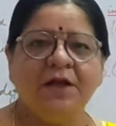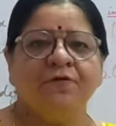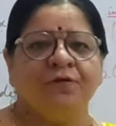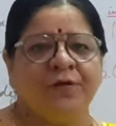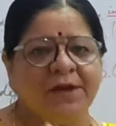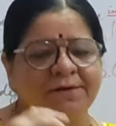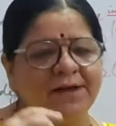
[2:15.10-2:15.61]

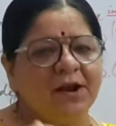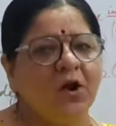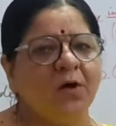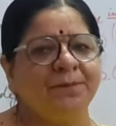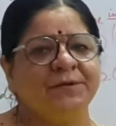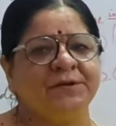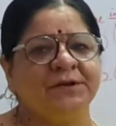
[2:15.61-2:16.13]
We
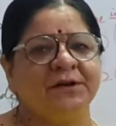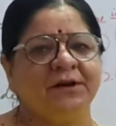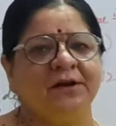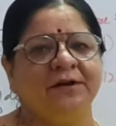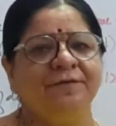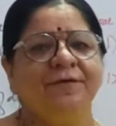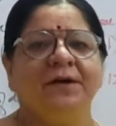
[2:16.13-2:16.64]
will
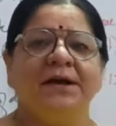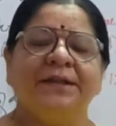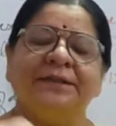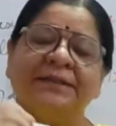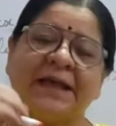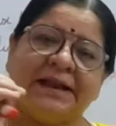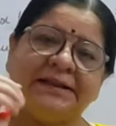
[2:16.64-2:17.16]
observe
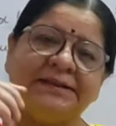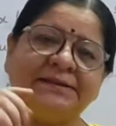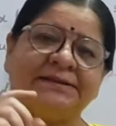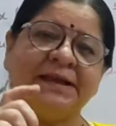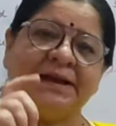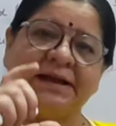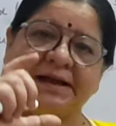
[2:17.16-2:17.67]
that
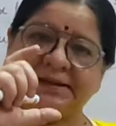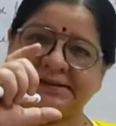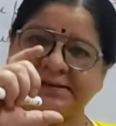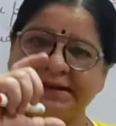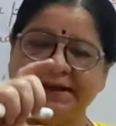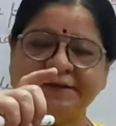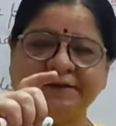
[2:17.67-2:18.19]
the
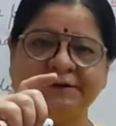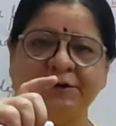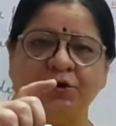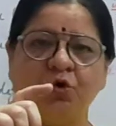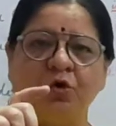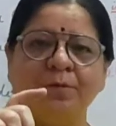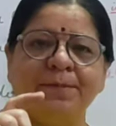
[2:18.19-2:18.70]
test
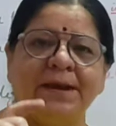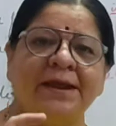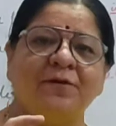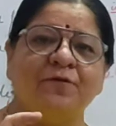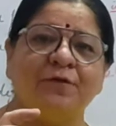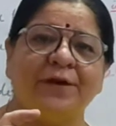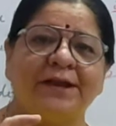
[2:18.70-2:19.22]
tube
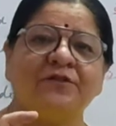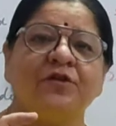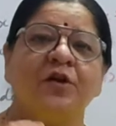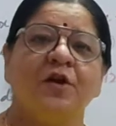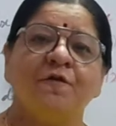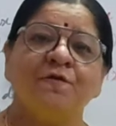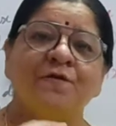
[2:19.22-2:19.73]
in which
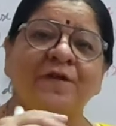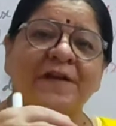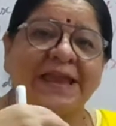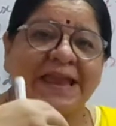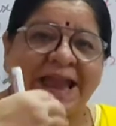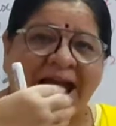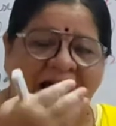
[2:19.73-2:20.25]

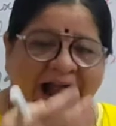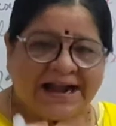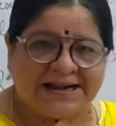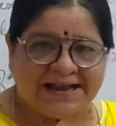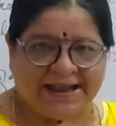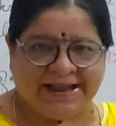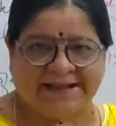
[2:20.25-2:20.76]
we
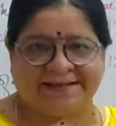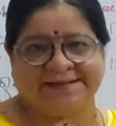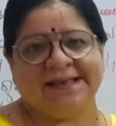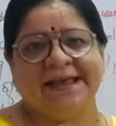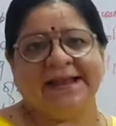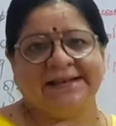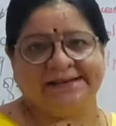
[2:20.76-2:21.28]
had
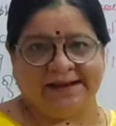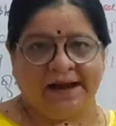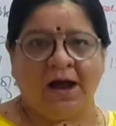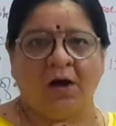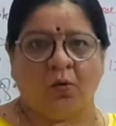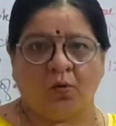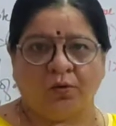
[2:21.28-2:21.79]
exhaled
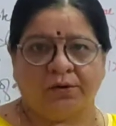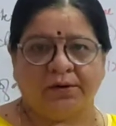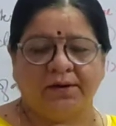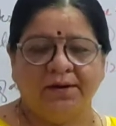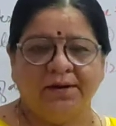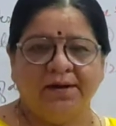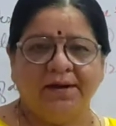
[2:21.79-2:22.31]
out,
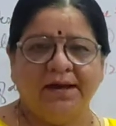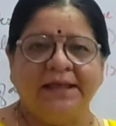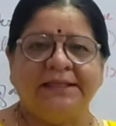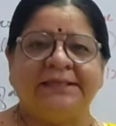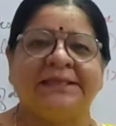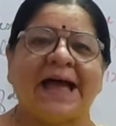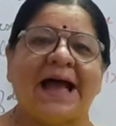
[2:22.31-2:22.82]

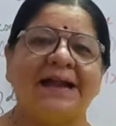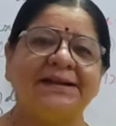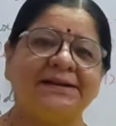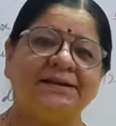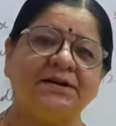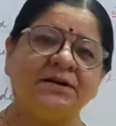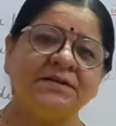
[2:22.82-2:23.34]
that
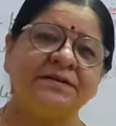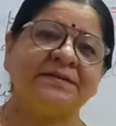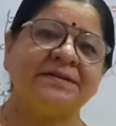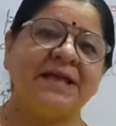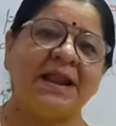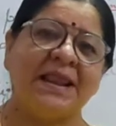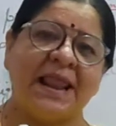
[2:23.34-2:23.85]
turns
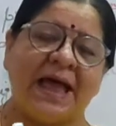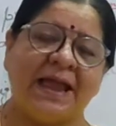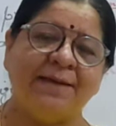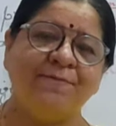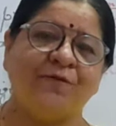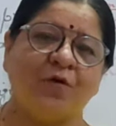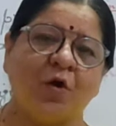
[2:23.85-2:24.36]
the
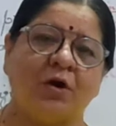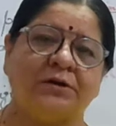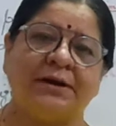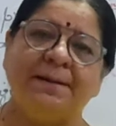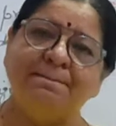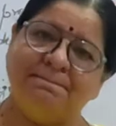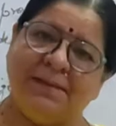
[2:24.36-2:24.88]
lime
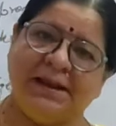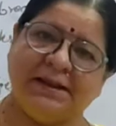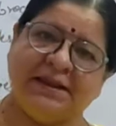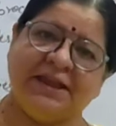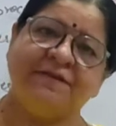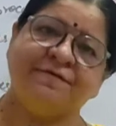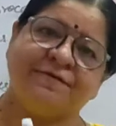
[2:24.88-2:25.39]
water
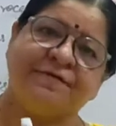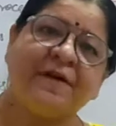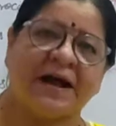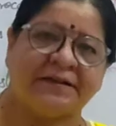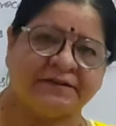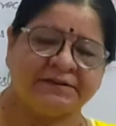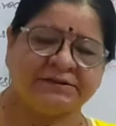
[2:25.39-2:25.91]
milky
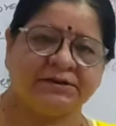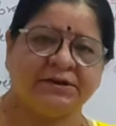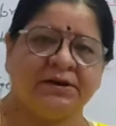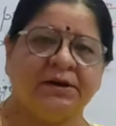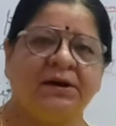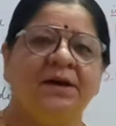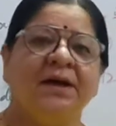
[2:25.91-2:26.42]

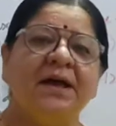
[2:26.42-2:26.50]
faster